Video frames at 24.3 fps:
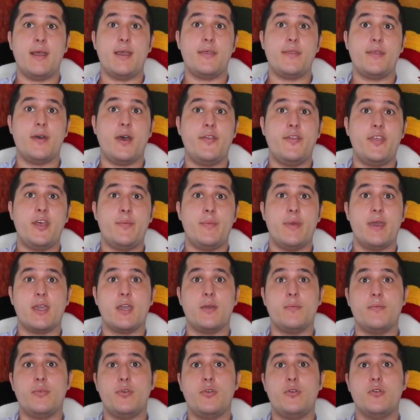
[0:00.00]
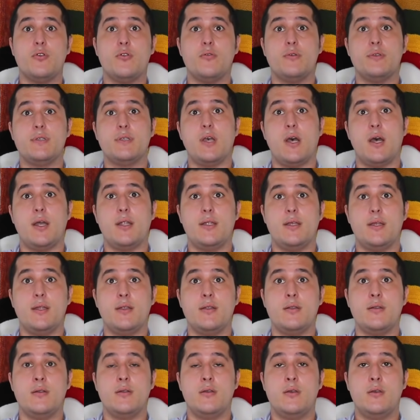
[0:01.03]
I thought that my computer was haunted
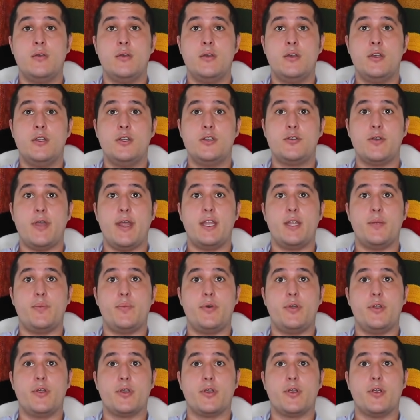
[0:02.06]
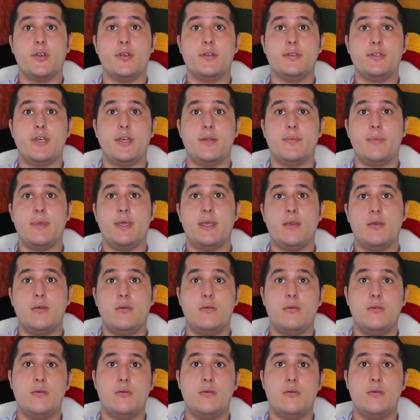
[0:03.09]
and trying to put a curse on me.